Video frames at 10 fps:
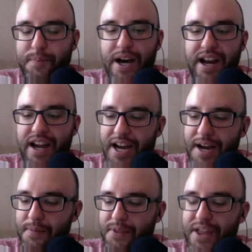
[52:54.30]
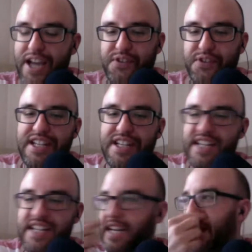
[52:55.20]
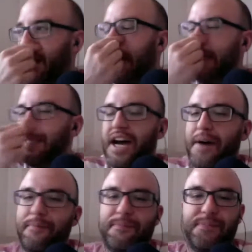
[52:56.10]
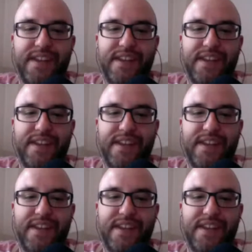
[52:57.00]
But thanks for listening, guys. I